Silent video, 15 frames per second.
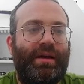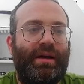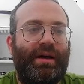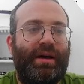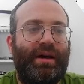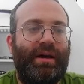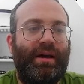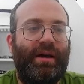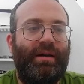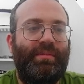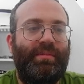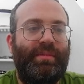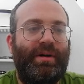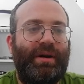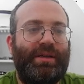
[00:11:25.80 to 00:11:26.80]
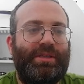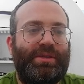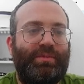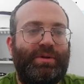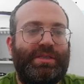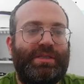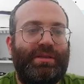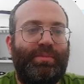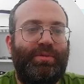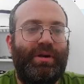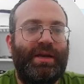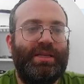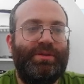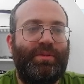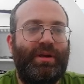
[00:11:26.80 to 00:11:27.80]
What's the
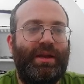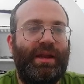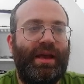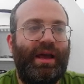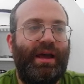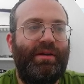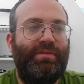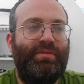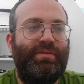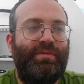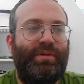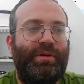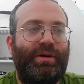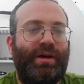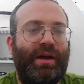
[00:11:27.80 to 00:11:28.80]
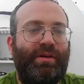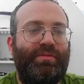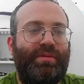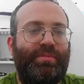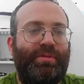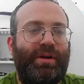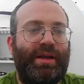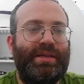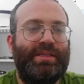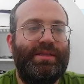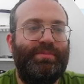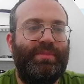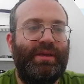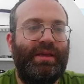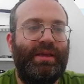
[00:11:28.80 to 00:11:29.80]
price we're gonna have? We'll have the price
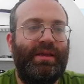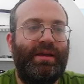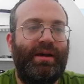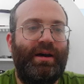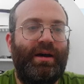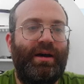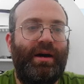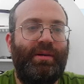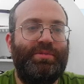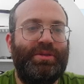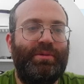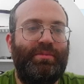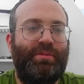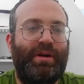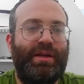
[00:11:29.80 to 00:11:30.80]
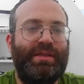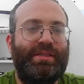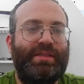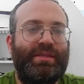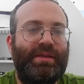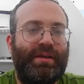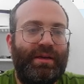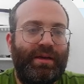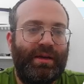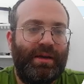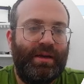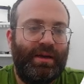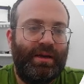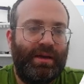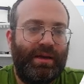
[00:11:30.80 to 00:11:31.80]
be option price.
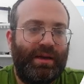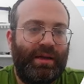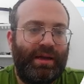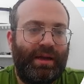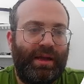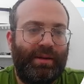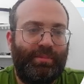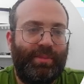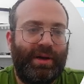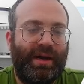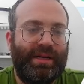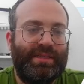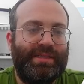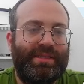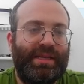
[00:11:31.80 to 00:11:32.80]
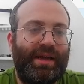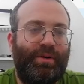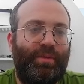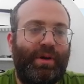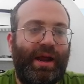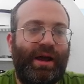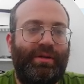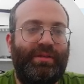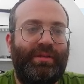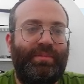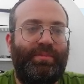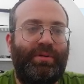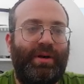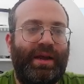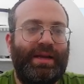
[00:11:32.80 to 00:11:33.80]
But let's round the
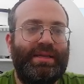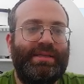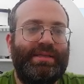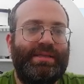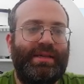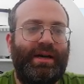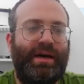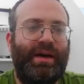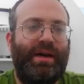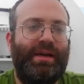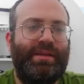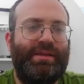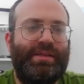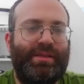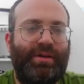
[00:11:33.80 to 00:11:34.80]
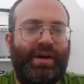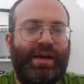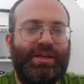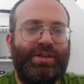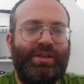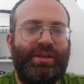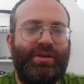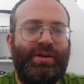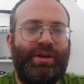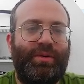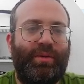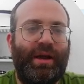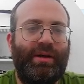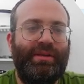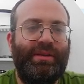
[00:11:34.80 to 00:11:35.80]
price. So actually you can
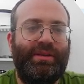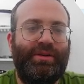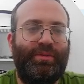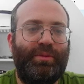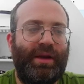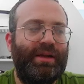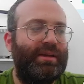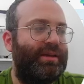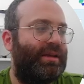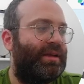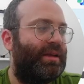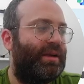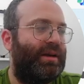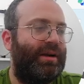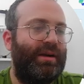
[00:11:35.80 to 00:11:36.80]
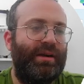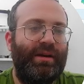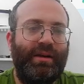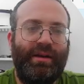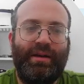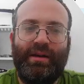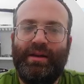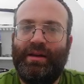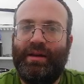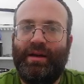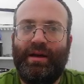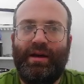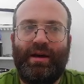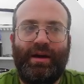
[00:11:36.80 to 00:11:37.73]
round it directly here. If